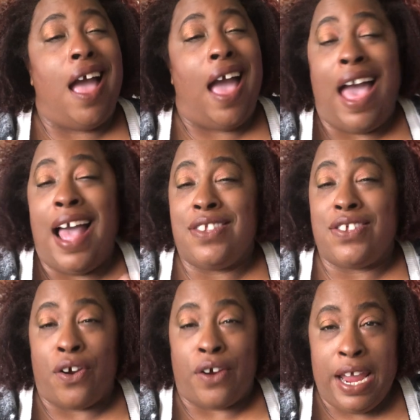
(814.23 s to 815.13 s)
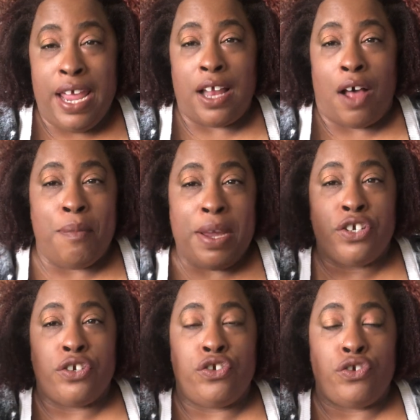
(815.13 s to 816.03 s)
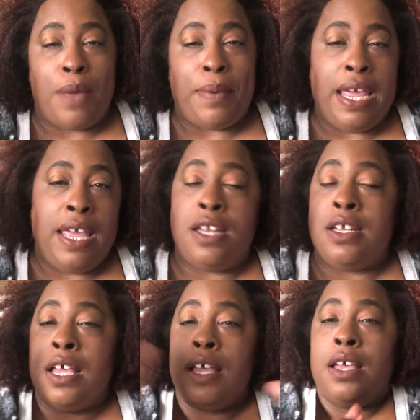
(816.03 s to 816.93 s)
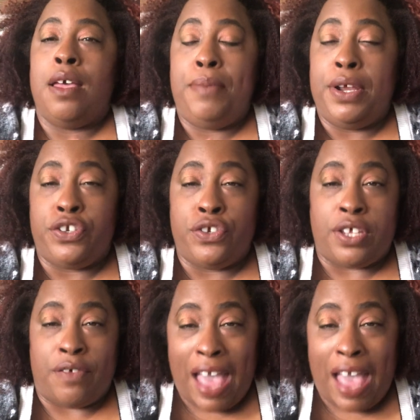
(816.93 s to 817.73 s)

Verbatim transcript: Hats are in, I'll make sure to drop in pictures of